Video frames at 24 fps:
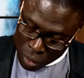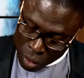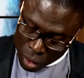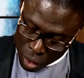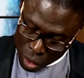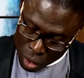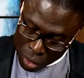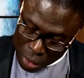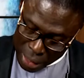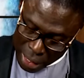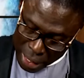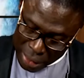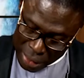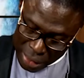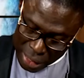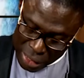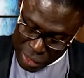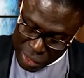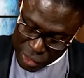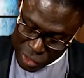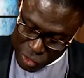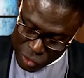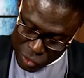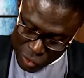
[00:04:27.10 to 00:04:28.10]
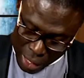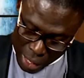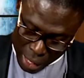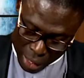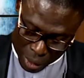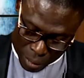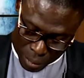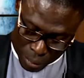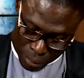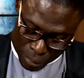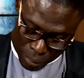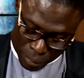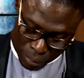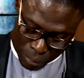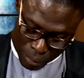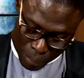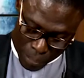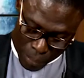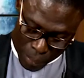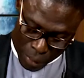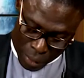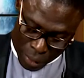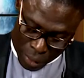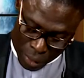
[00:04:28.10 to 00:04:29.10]
Unlike this scribe,
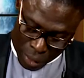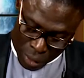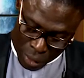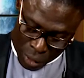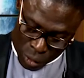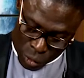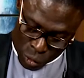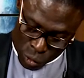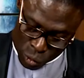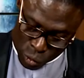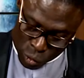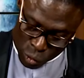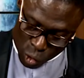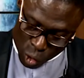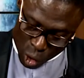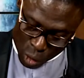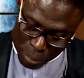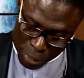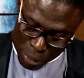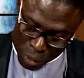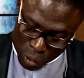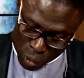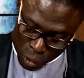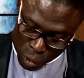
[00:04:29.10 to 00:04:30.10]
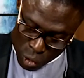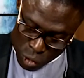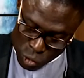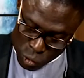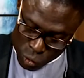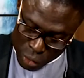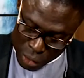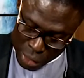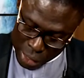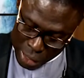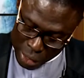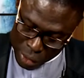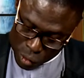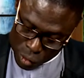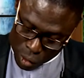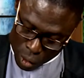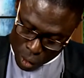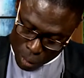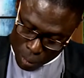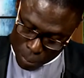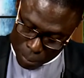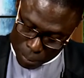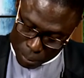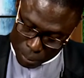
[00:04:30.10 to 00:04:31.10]
do not be close to the
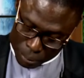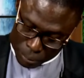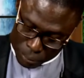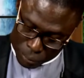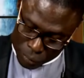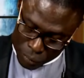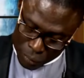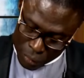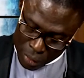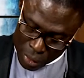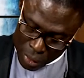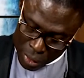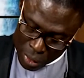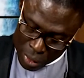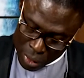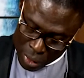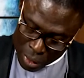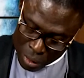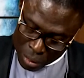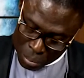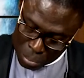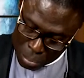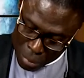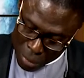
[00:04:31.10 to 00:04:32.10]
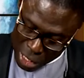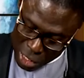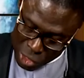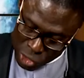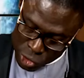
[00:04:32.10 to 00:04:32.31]
kingdom. Make